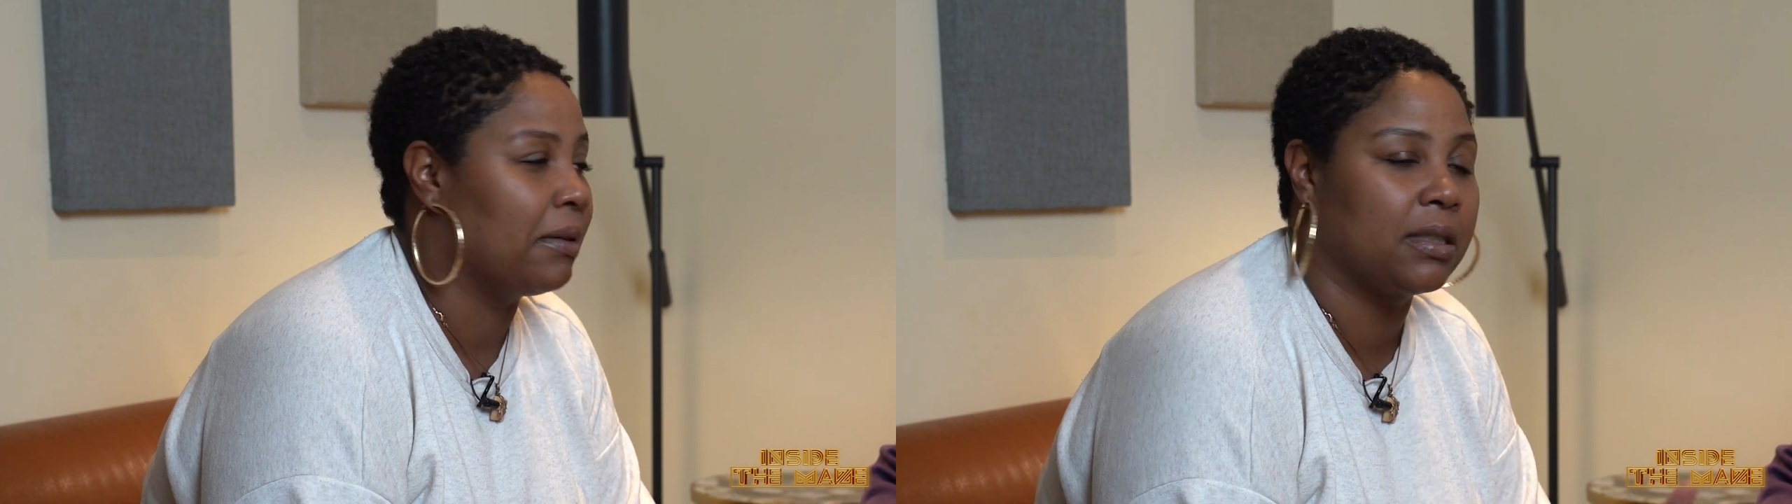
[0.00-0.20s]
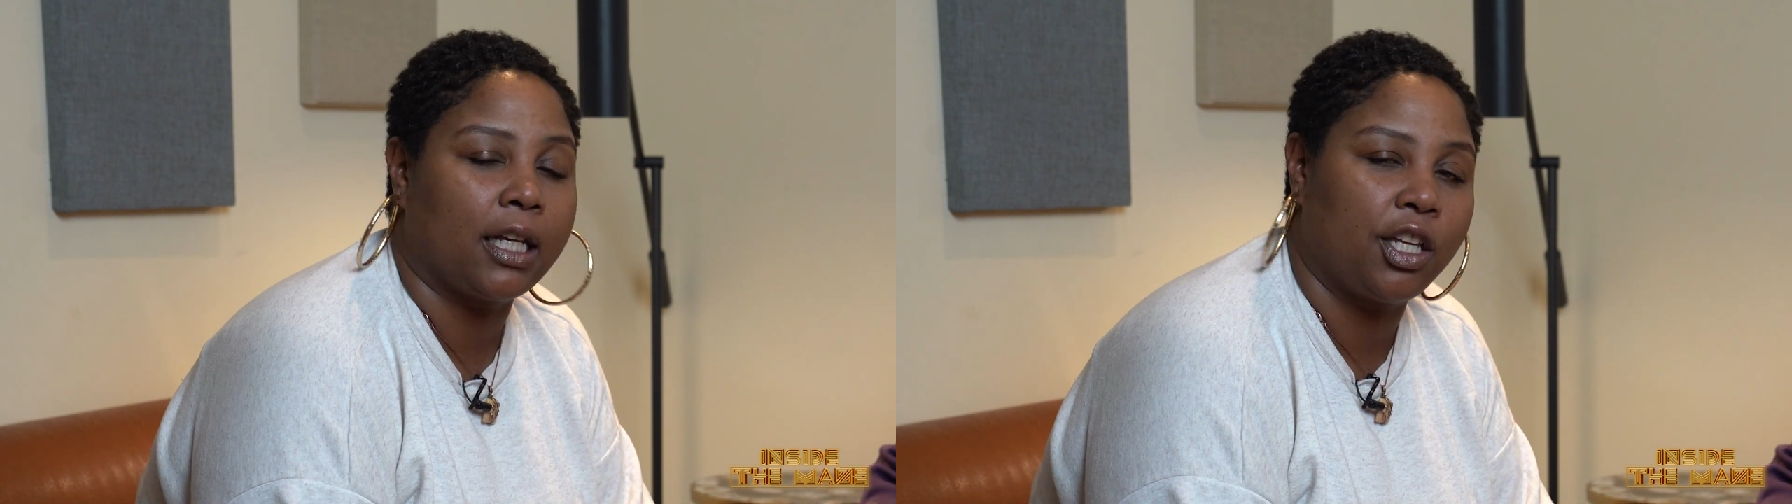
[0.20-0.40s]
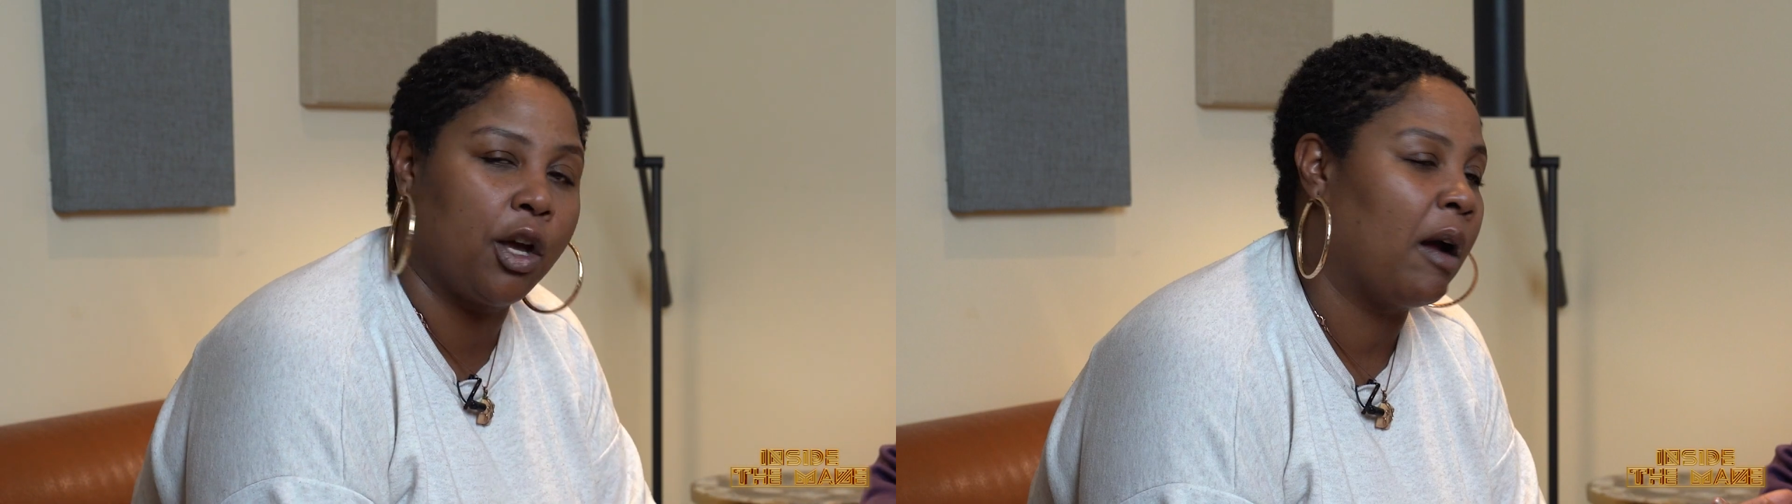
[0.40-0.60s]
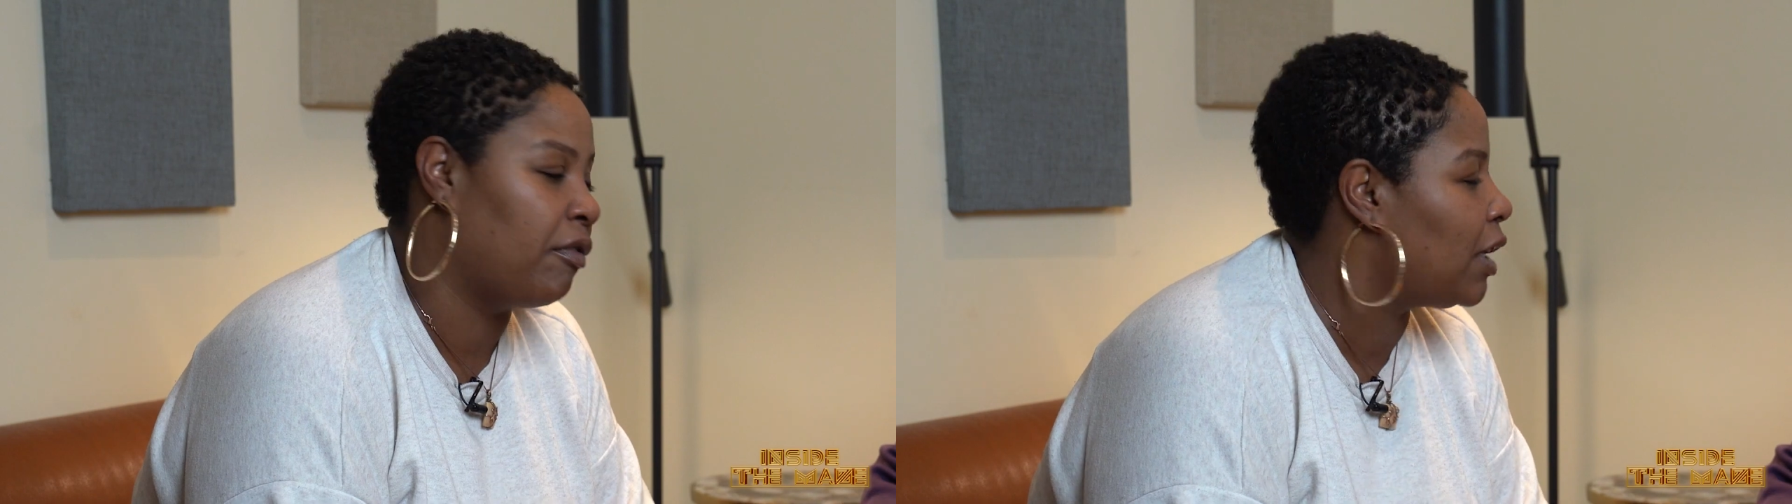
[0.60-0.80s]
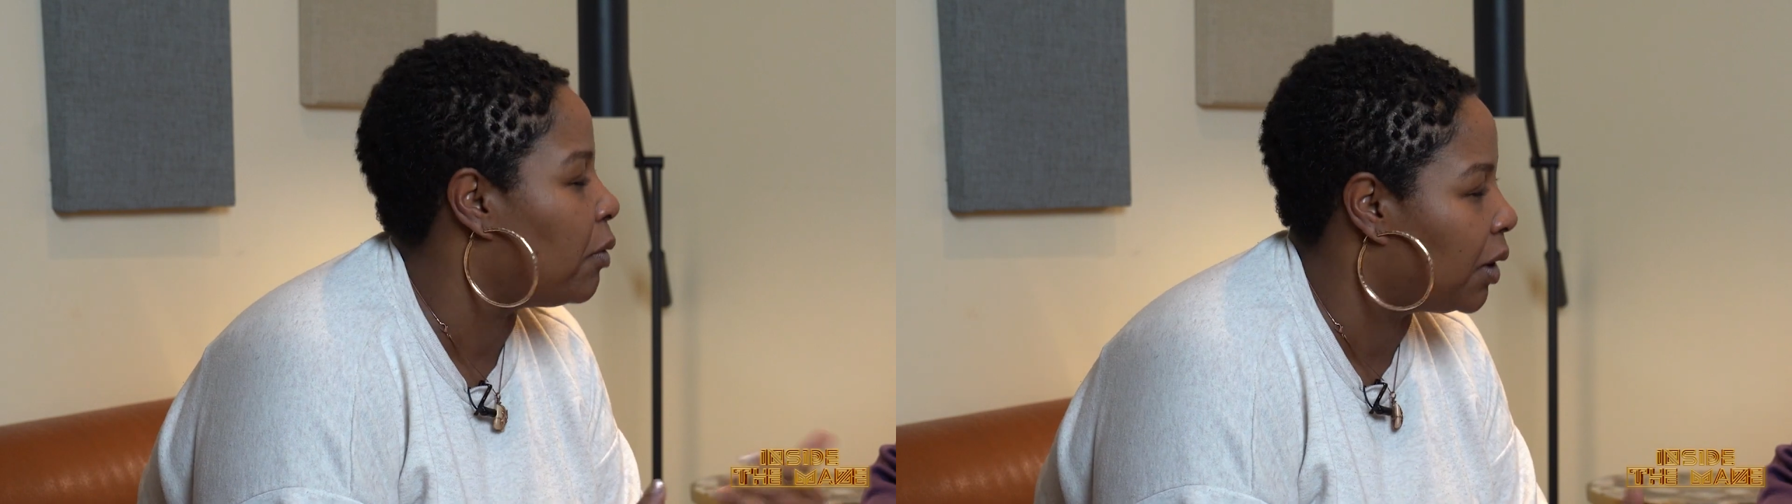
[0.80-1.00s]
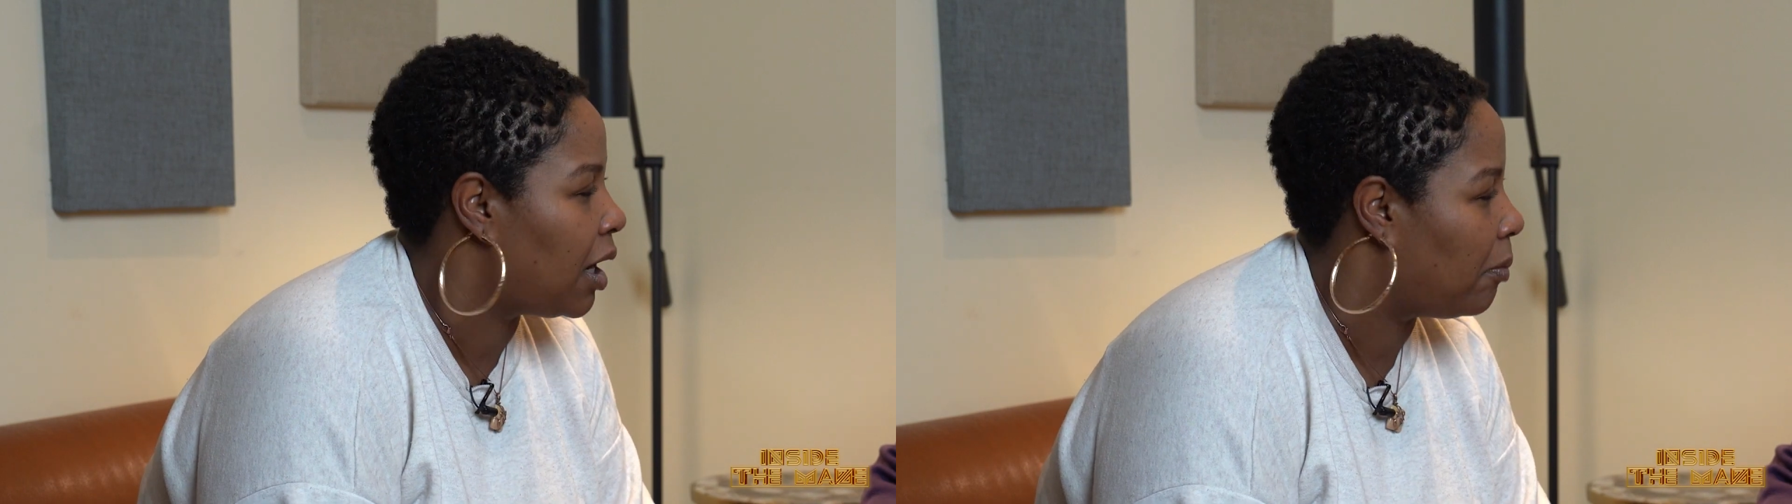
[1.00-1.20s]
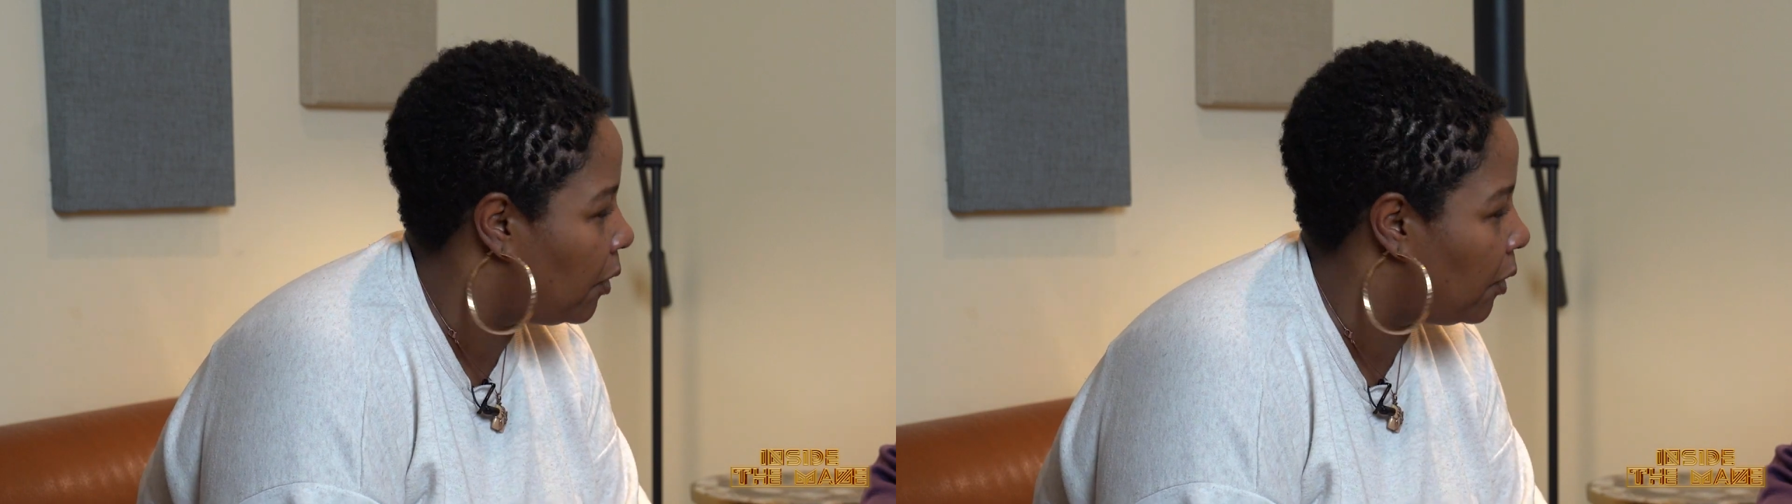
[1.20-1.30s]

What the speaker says: I was like, yo, I really want to come